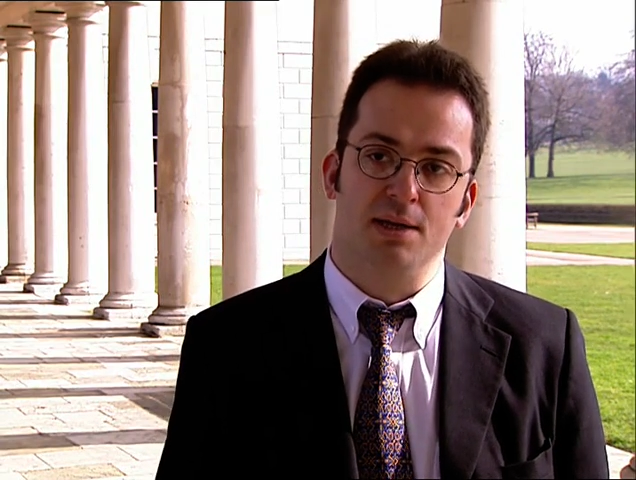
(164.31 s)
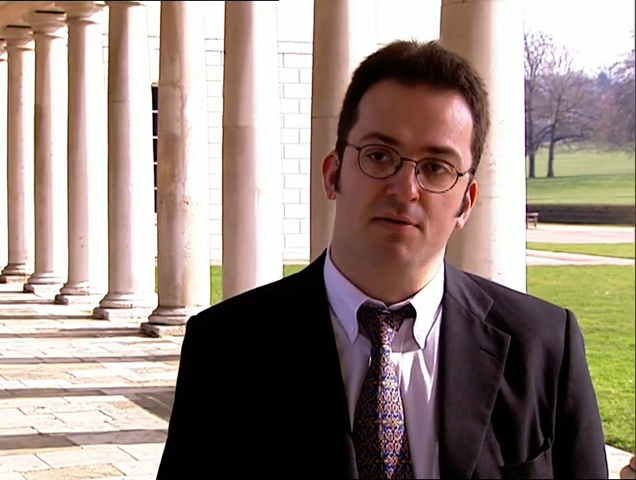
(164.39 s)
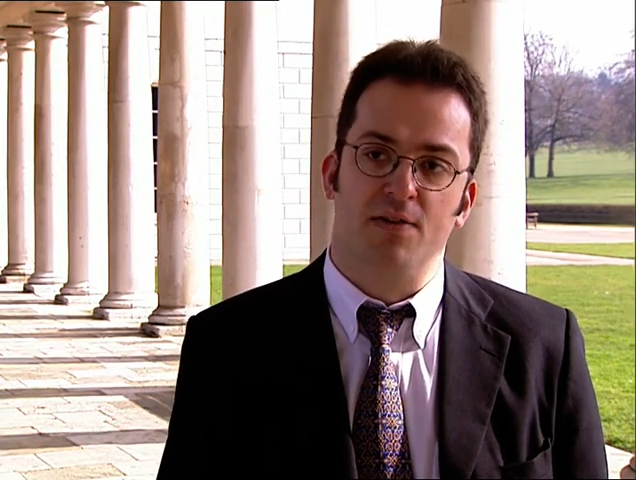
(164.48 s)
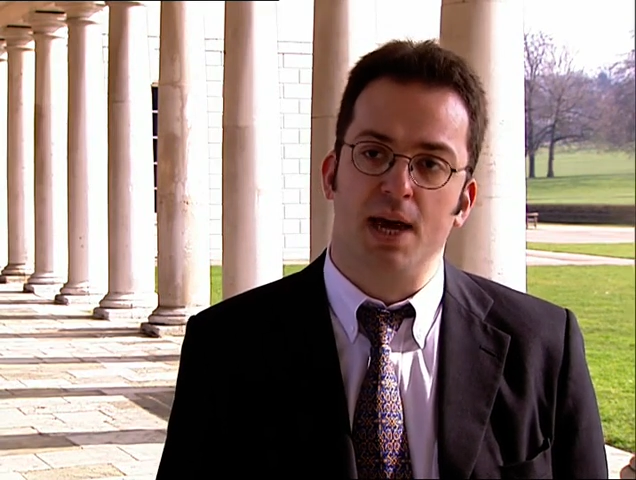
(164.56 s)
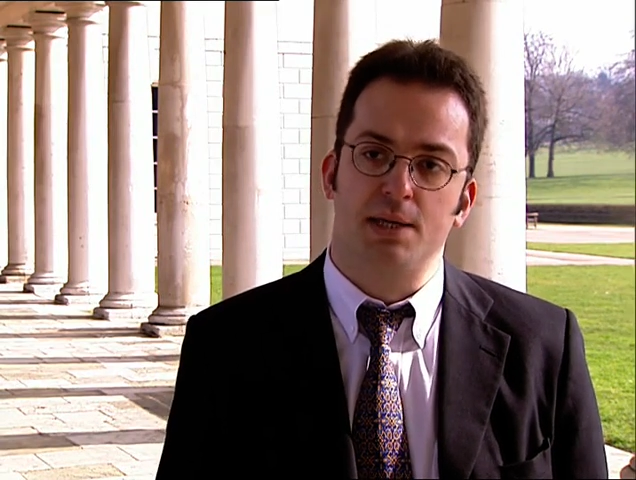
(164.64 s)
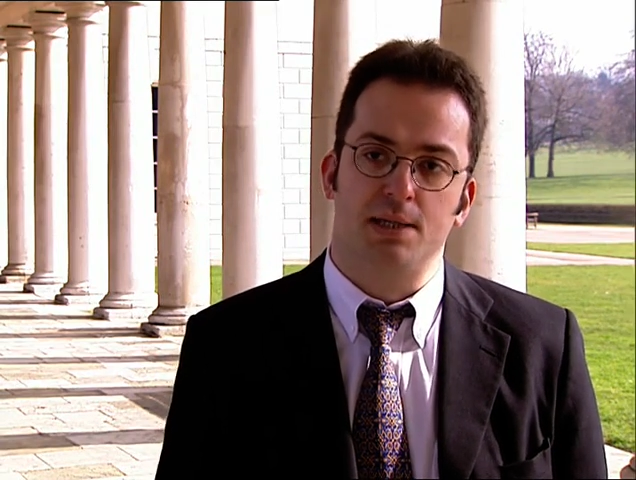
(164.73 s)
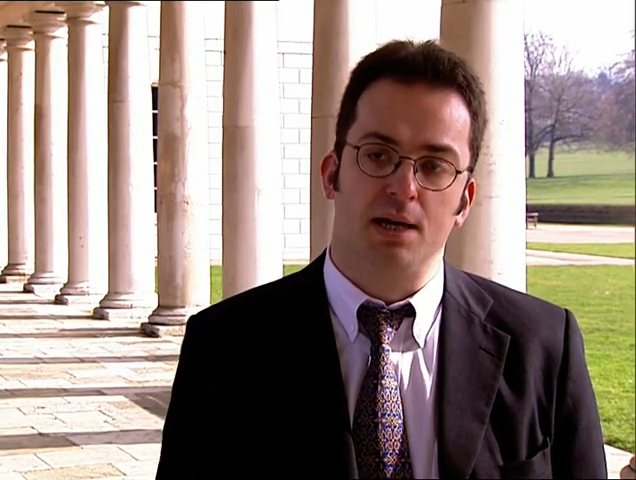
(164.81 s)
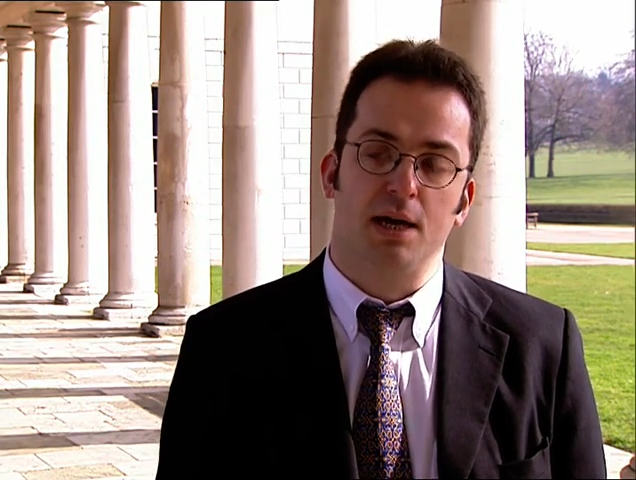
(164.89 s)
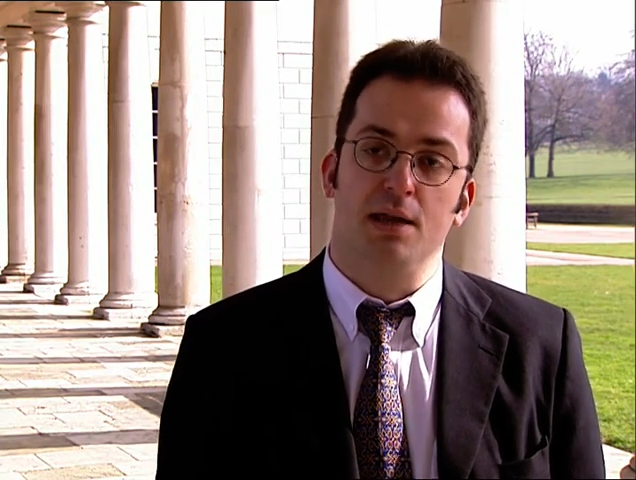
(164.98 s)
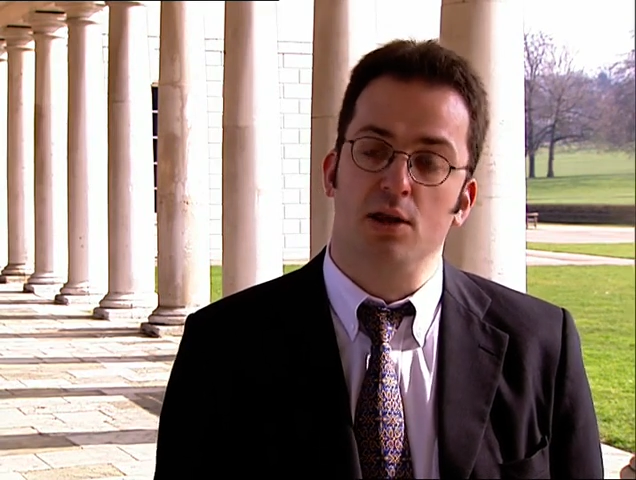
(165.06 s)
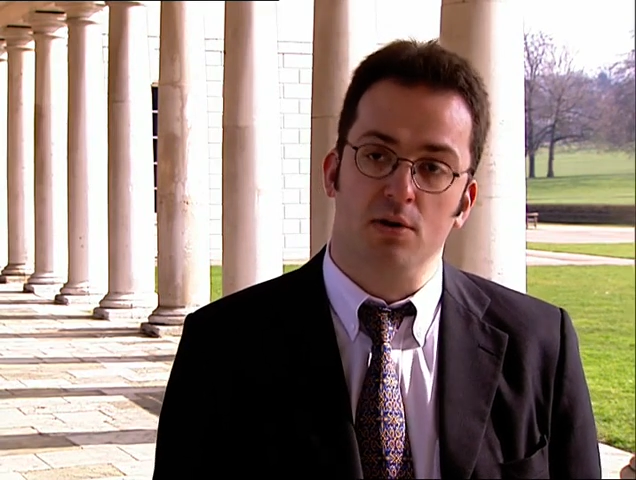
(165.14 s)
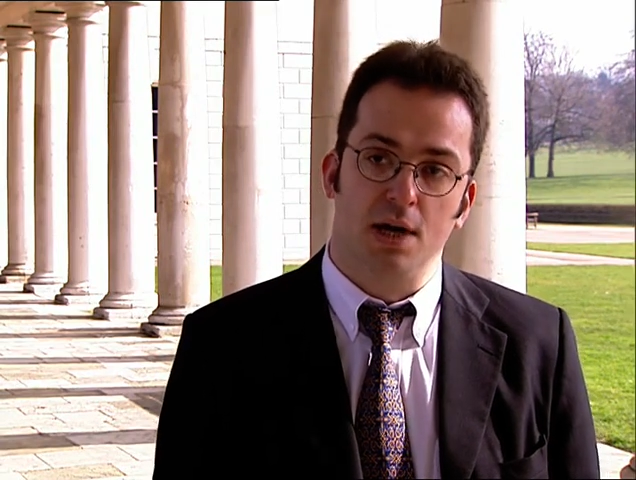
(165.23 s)
investing
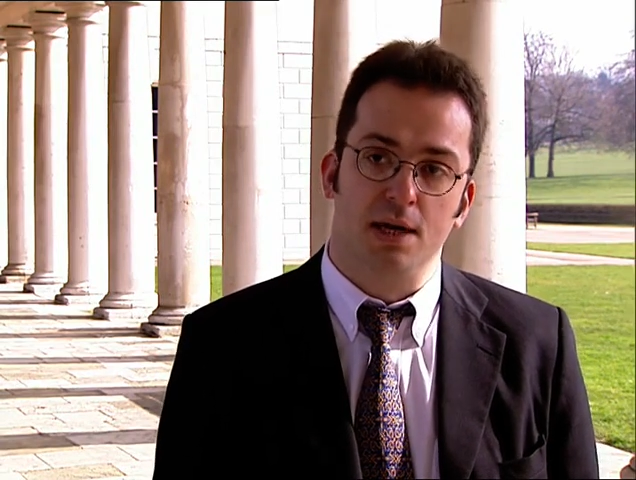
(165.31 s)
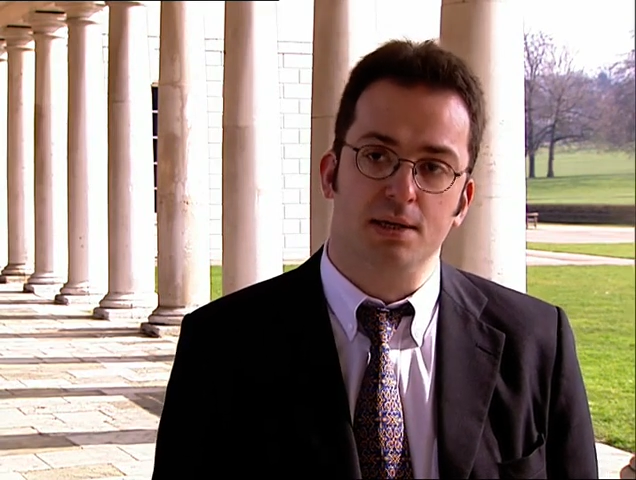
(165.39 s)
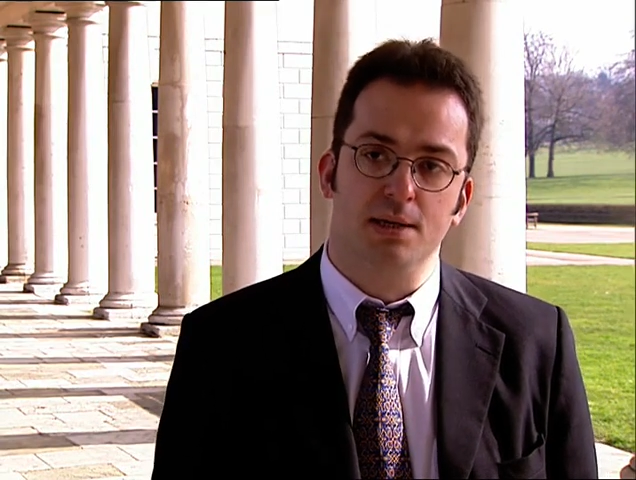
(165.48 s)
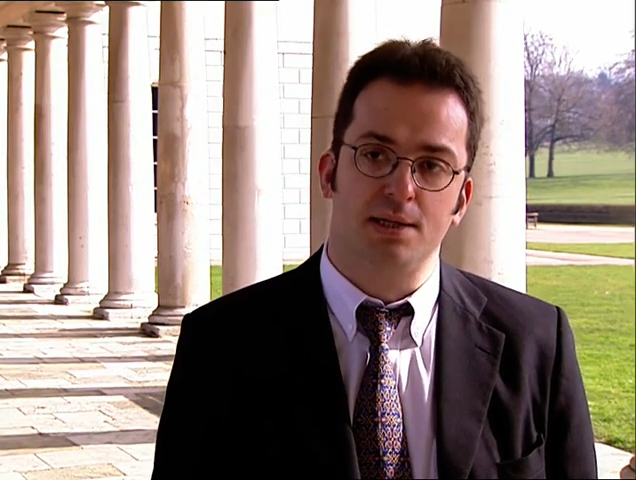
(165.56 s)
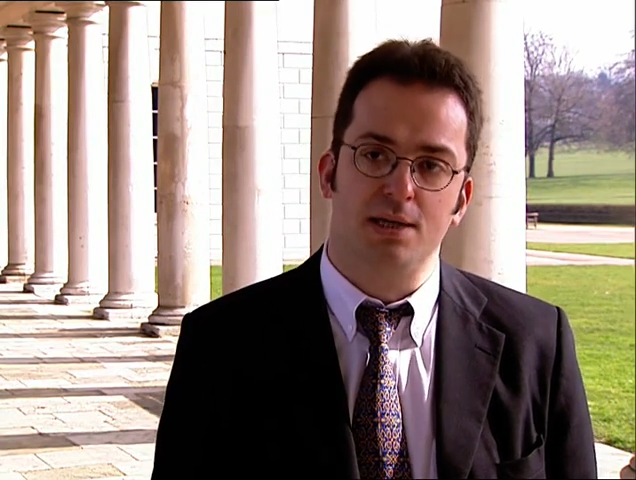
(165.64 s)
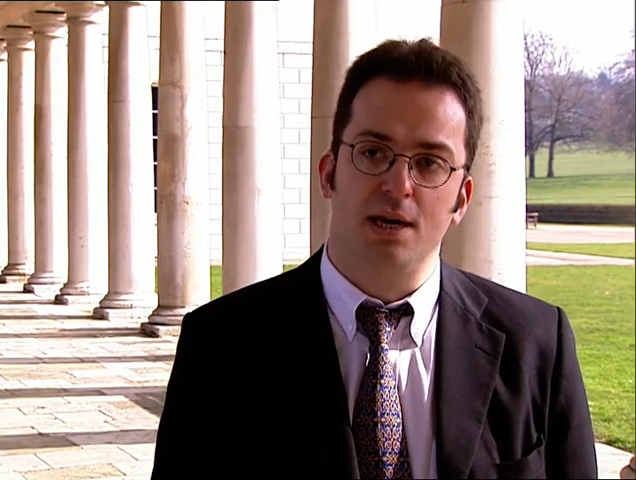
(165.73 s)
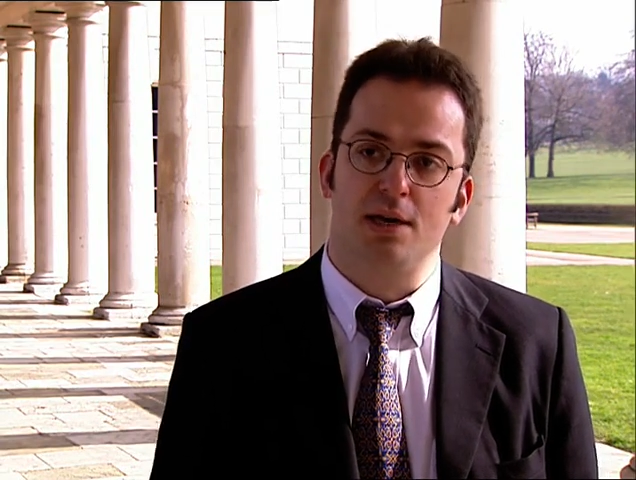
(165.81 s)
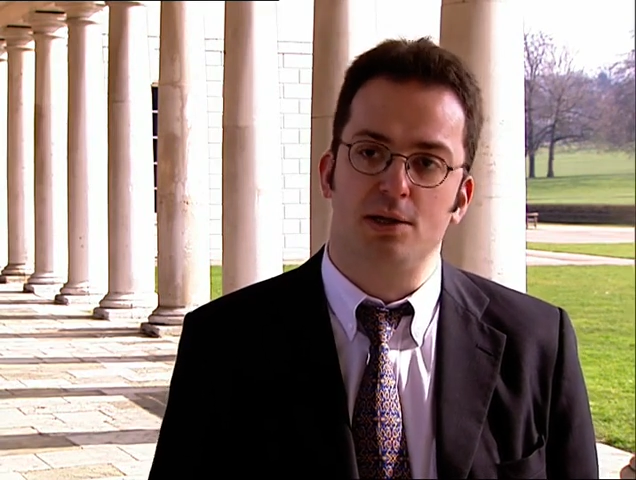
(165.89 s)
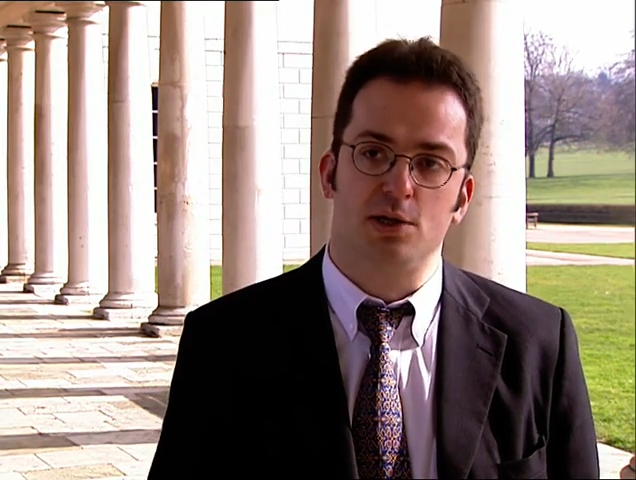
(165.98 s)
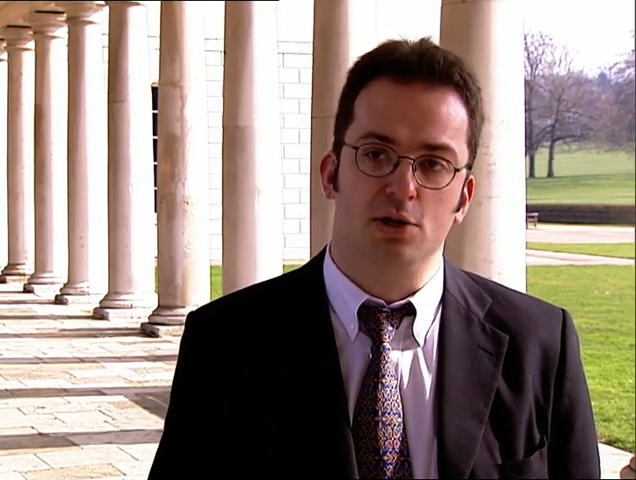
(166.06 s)
in the United States,